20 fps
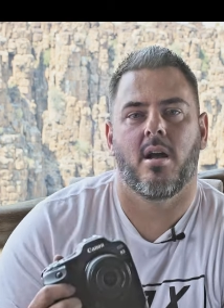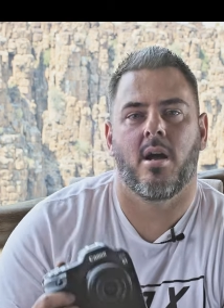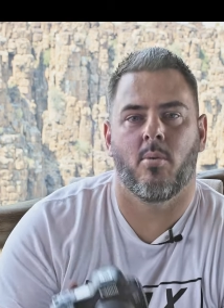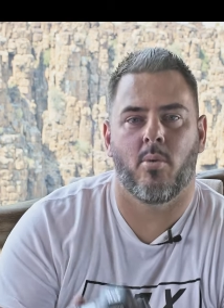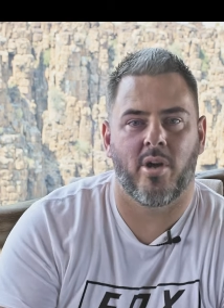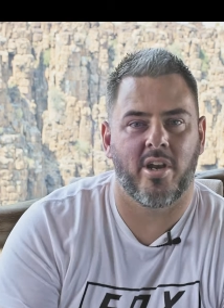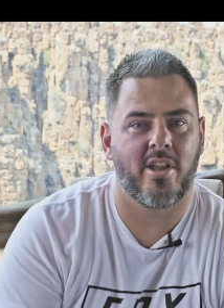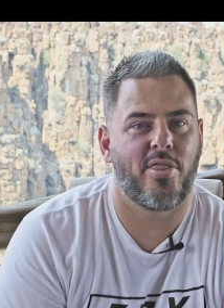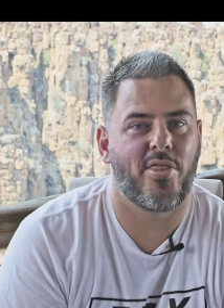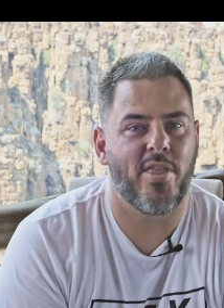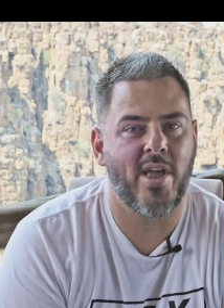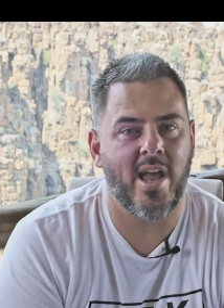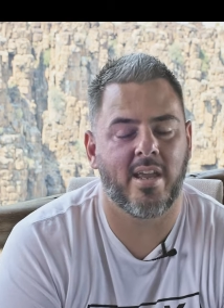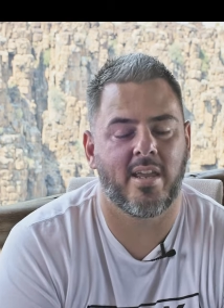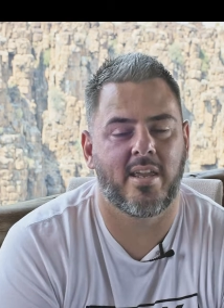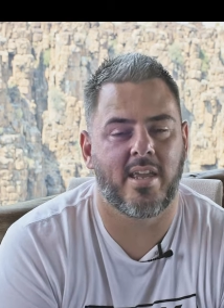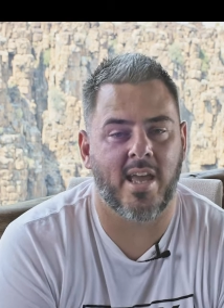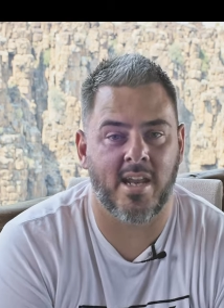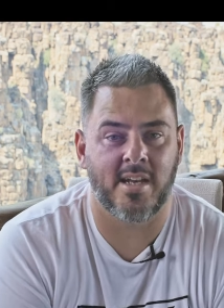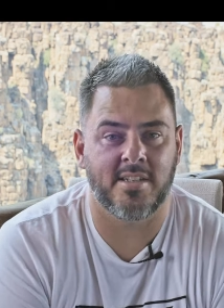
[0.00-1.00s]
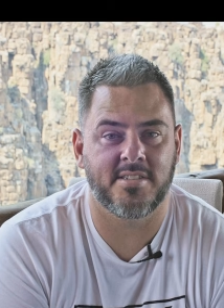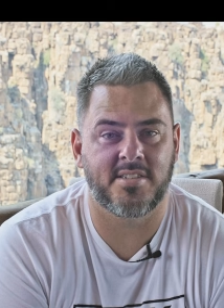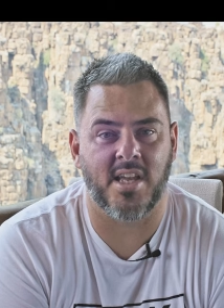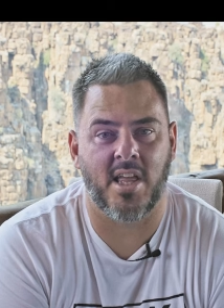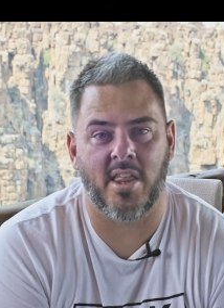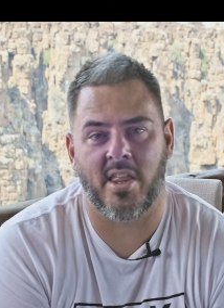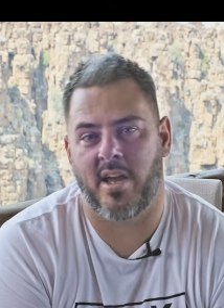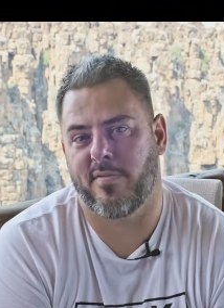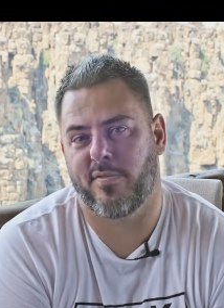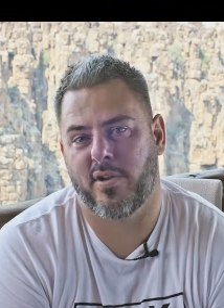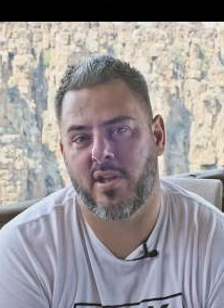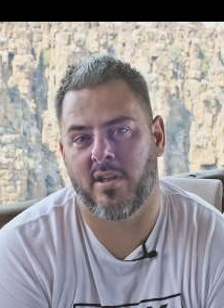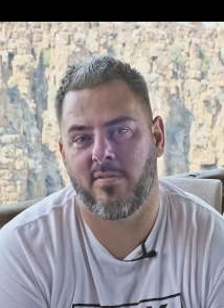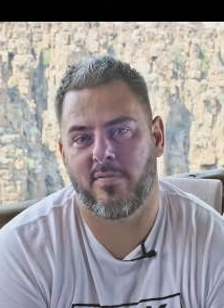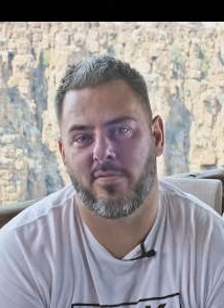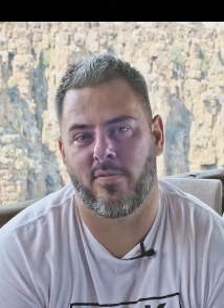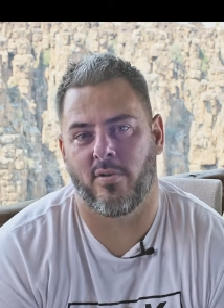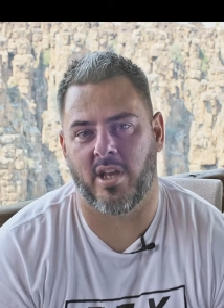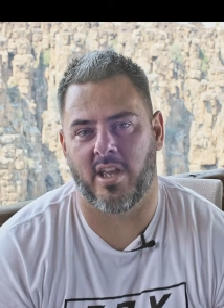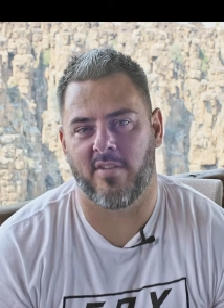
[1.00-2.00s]
I want to thank Canon South Africa
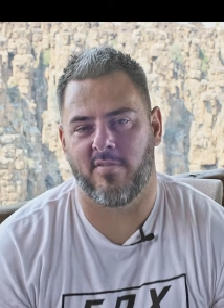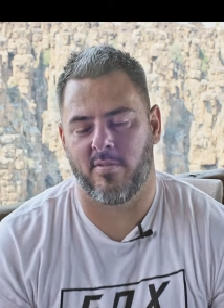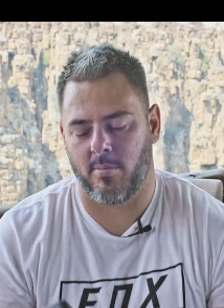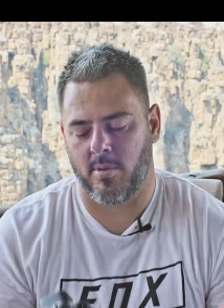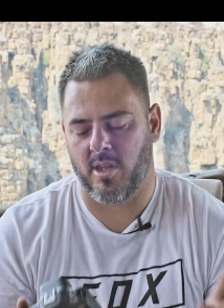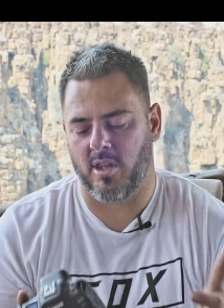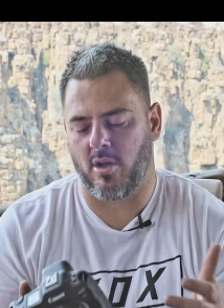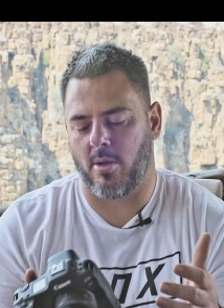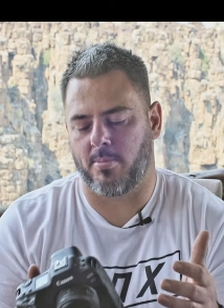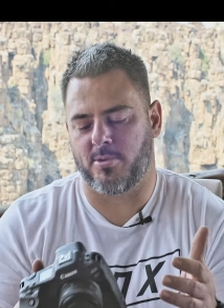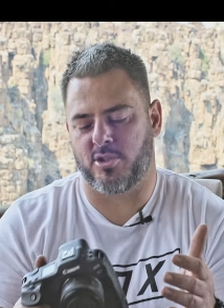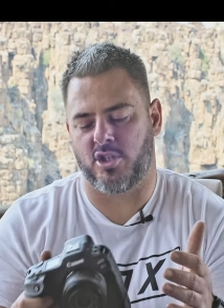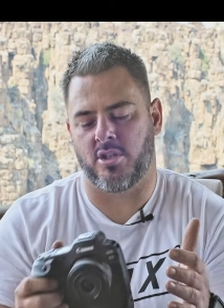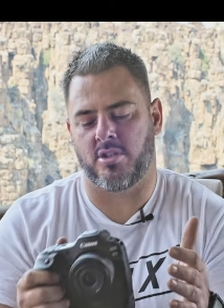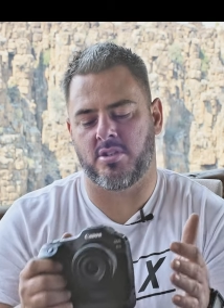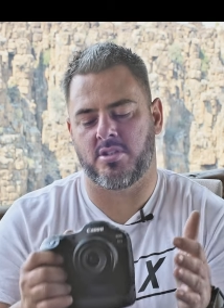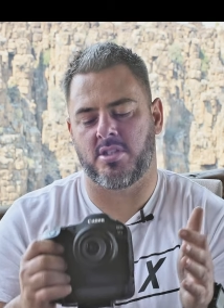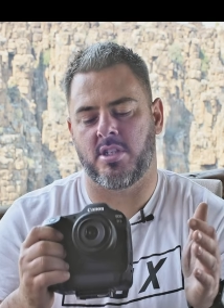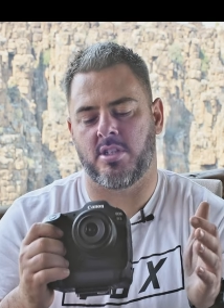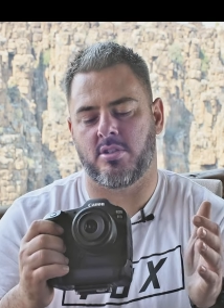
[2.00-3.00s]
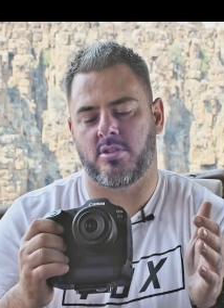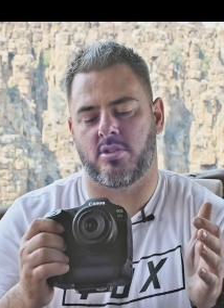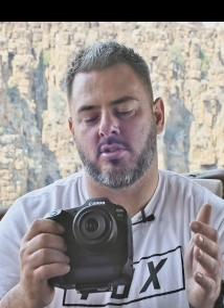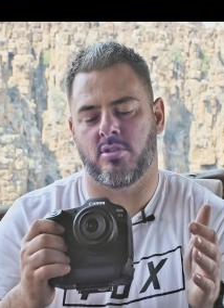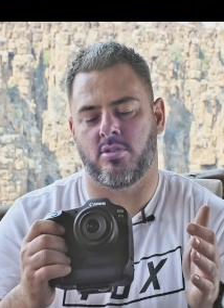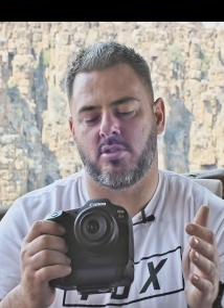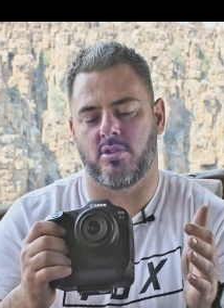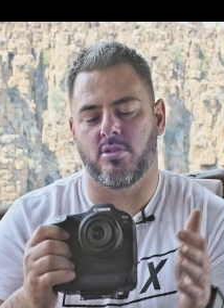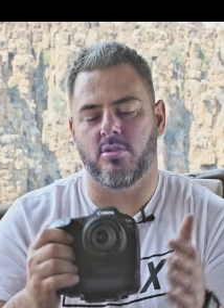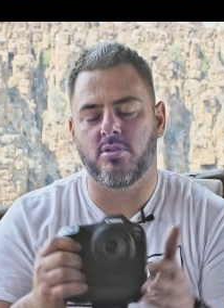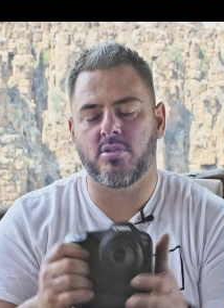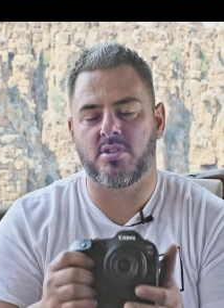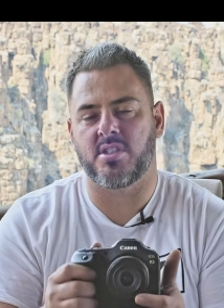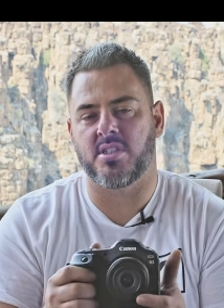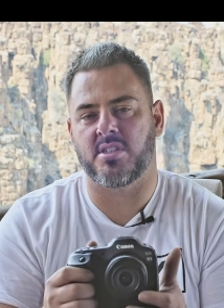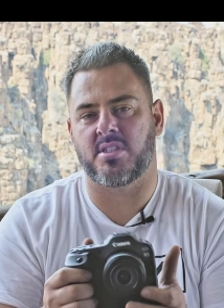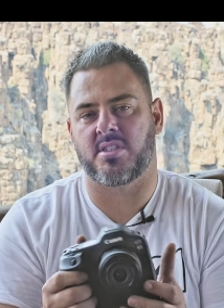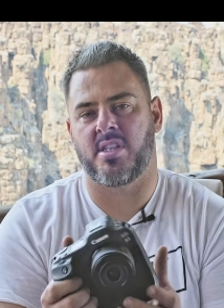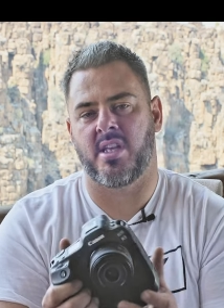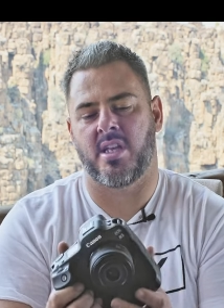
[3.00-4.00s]
for giving me the opportunity to use
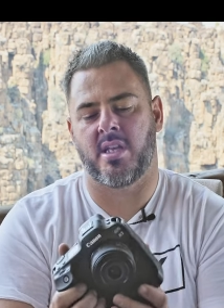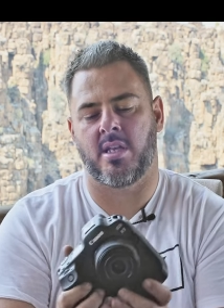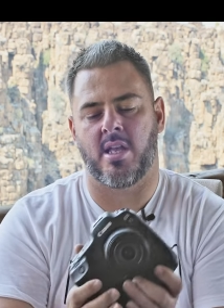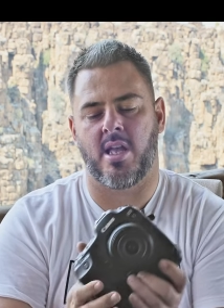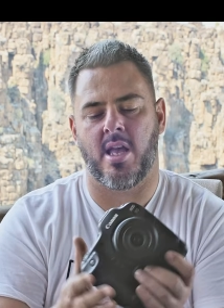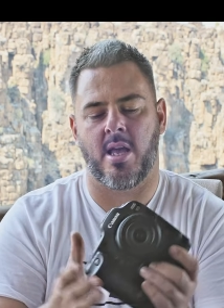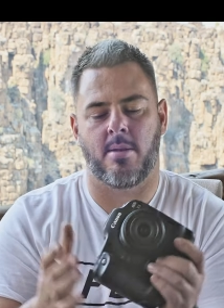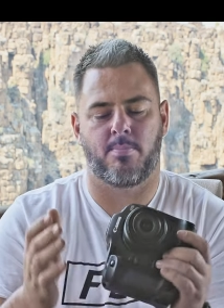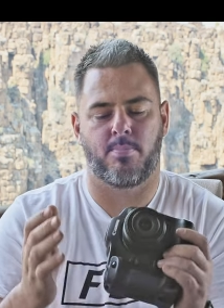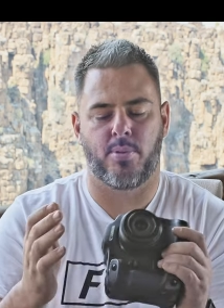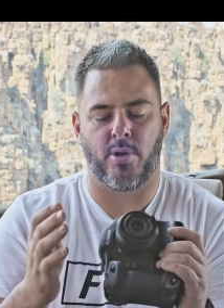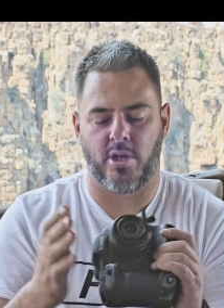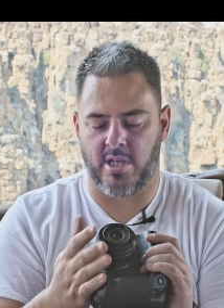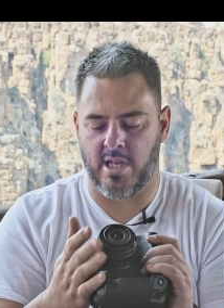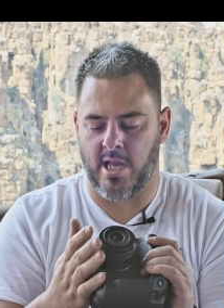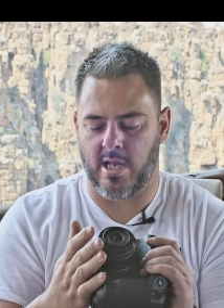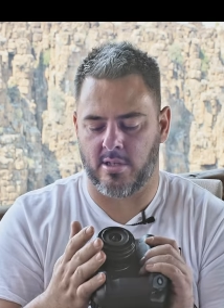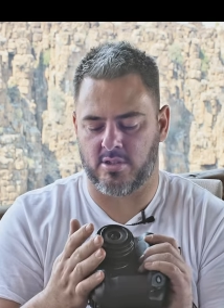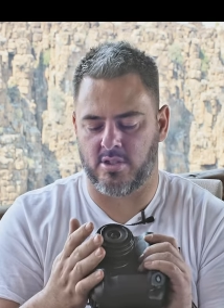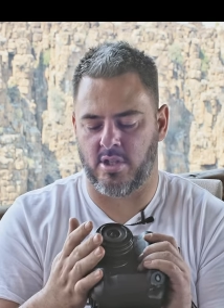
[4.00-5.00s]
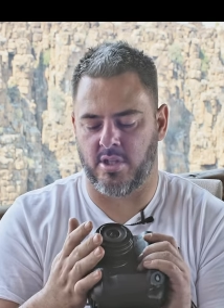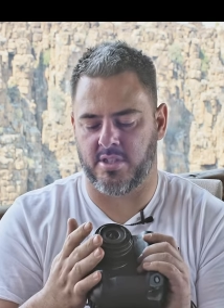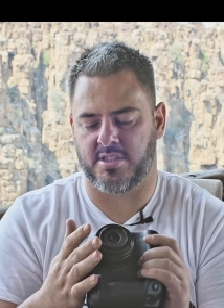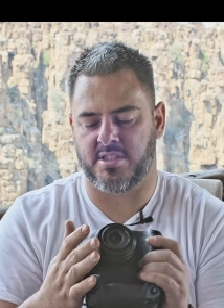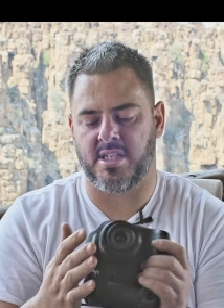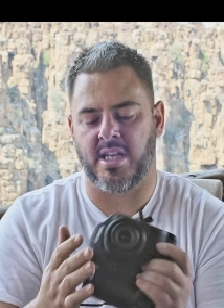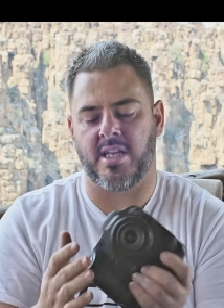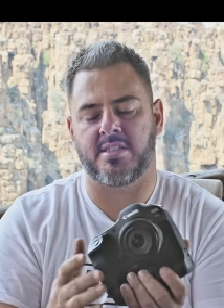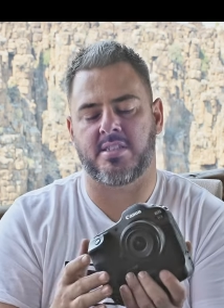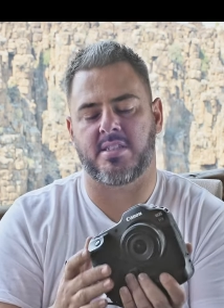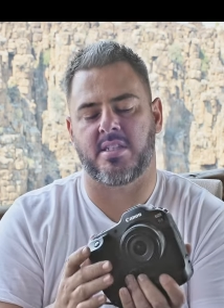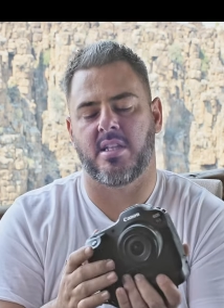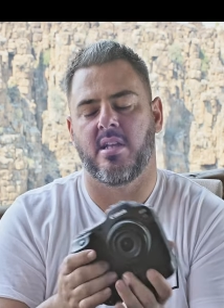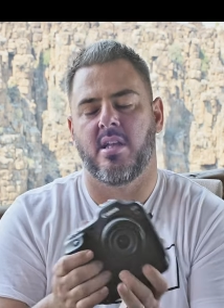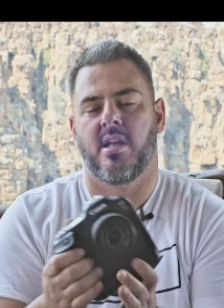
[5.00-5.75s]
this thing and put it down to the test.